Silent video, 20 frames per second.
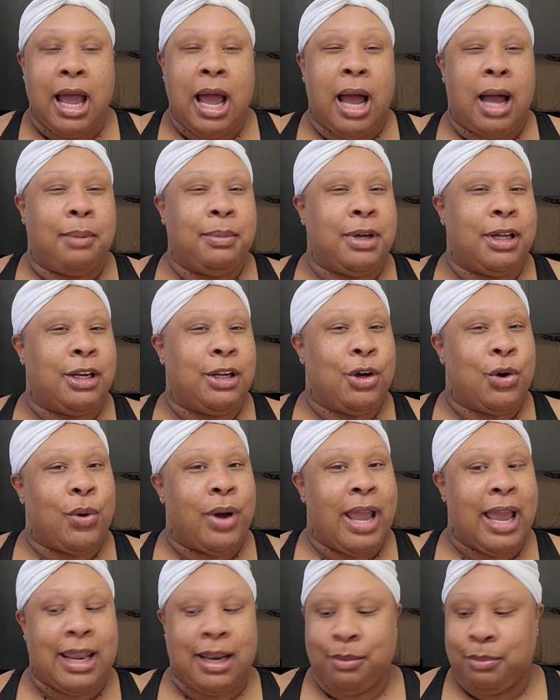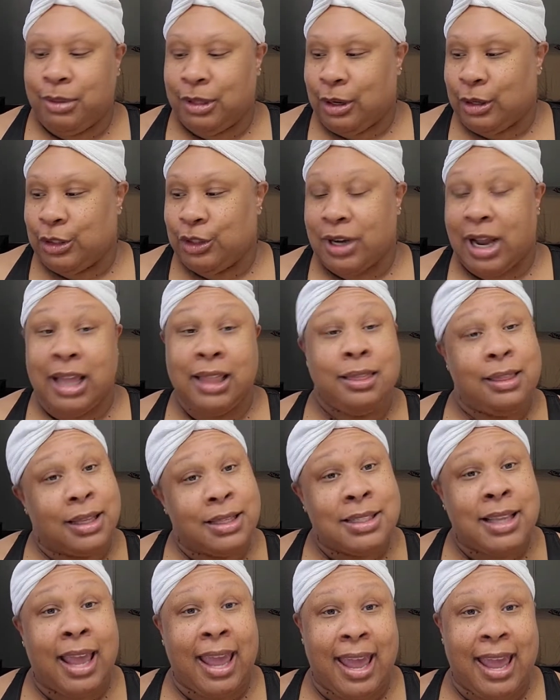I'm going to go ahead and blow dry this
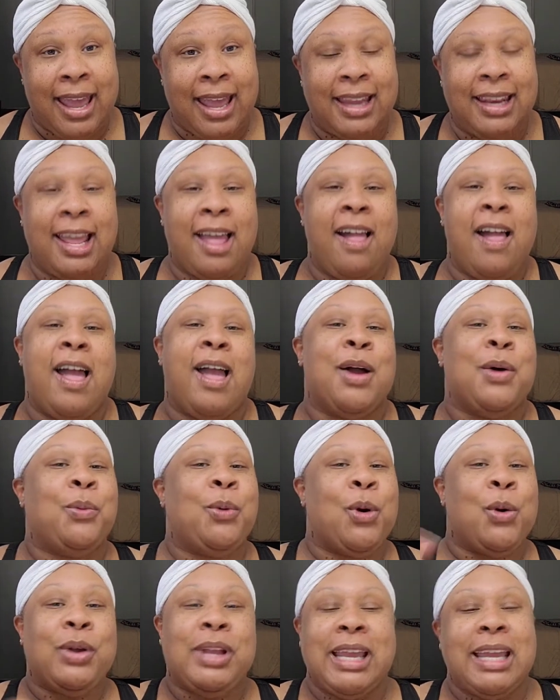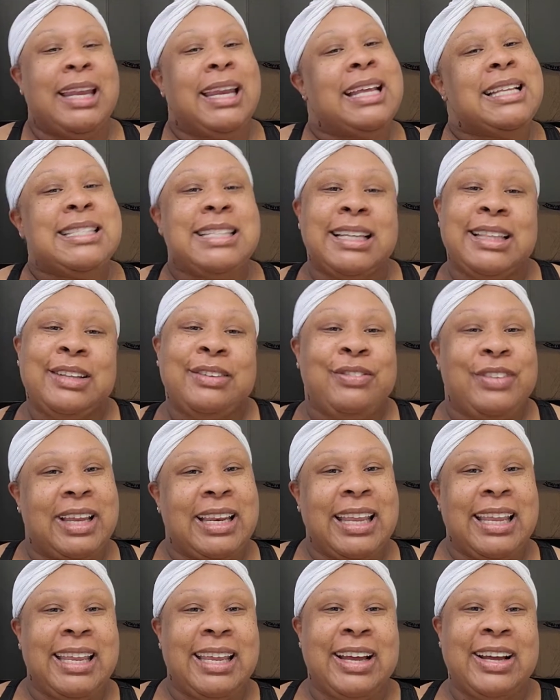head and we'll get into the
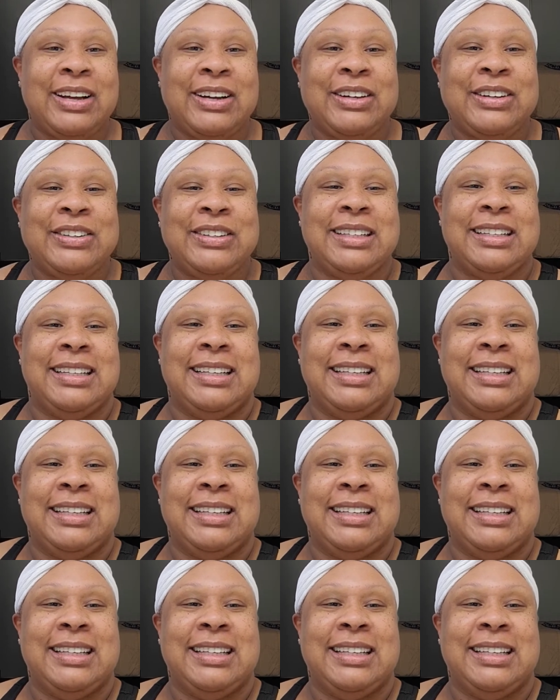video.